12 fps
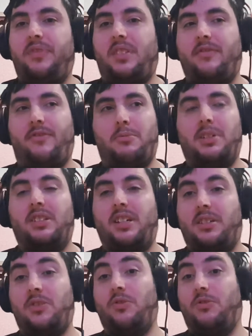from her
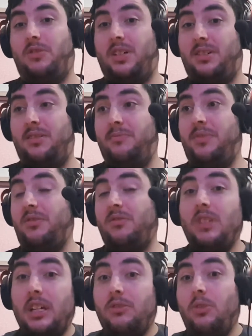legs or arms.
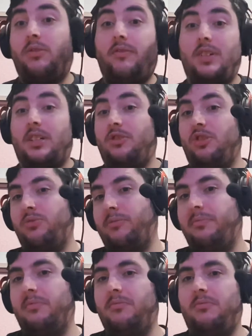That look fucking
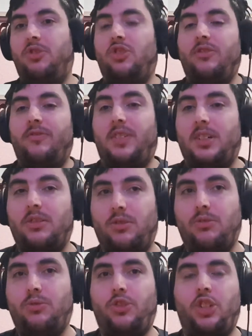new fucking
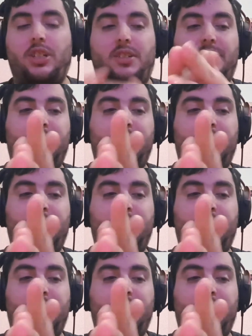cool shit.